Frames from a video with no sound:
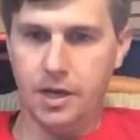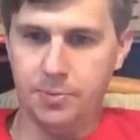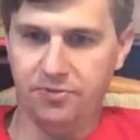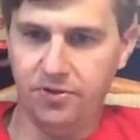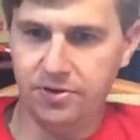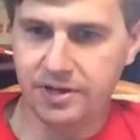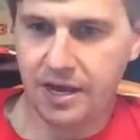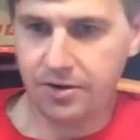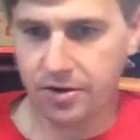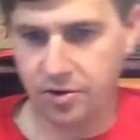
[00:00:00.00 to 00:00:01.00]
I prefer the
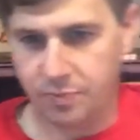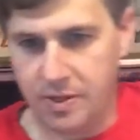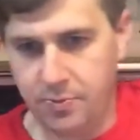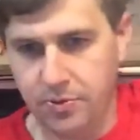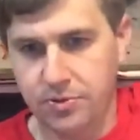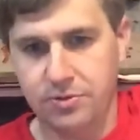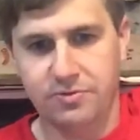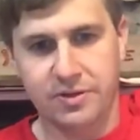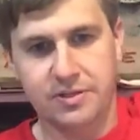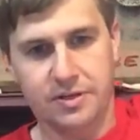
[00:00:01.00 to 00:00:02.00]
down-to-earth people who do
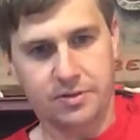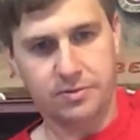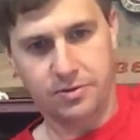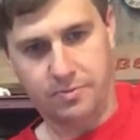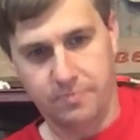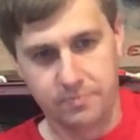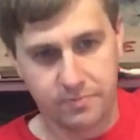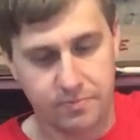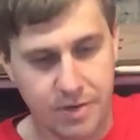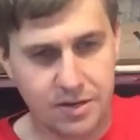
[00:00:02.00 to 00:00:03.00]
vids on YouTube.
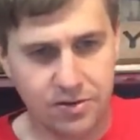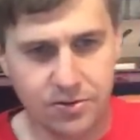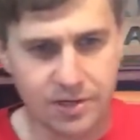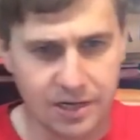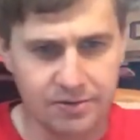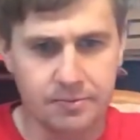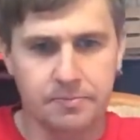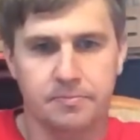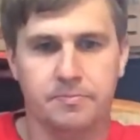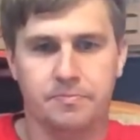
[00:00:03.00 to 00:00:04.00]
Me too,
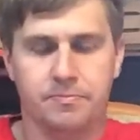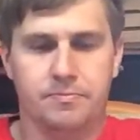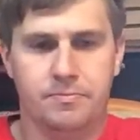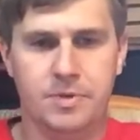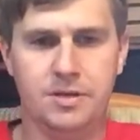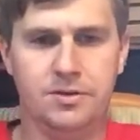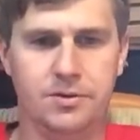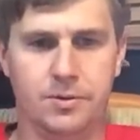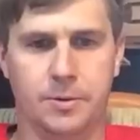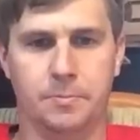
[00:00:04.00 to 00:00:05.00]
Kevin. Me
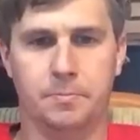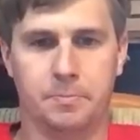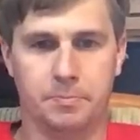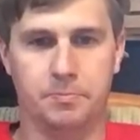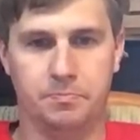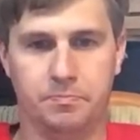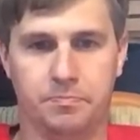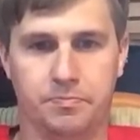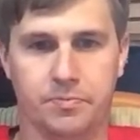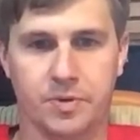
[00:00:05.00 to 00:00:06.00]
too.
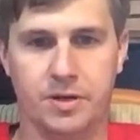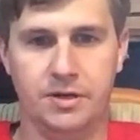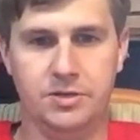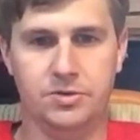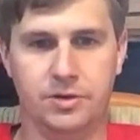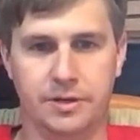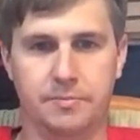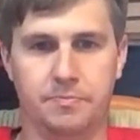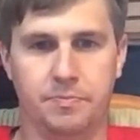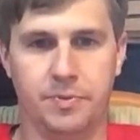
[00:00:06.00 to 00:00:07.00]
I enjoy it.